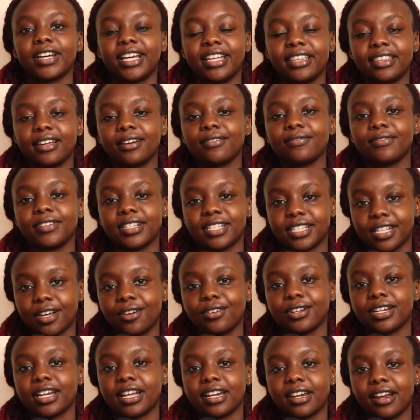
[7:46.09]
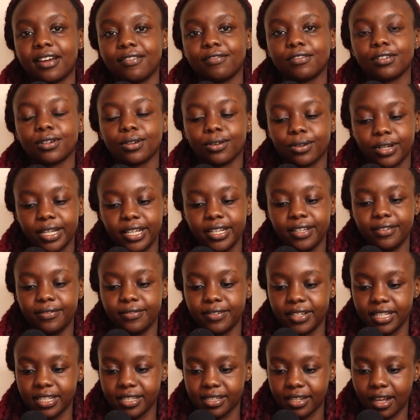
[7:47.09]
either visa on arrival or
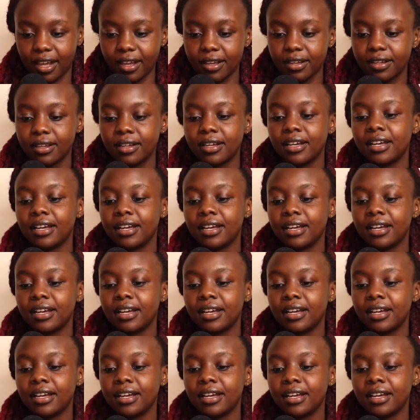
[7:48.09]
e-visa.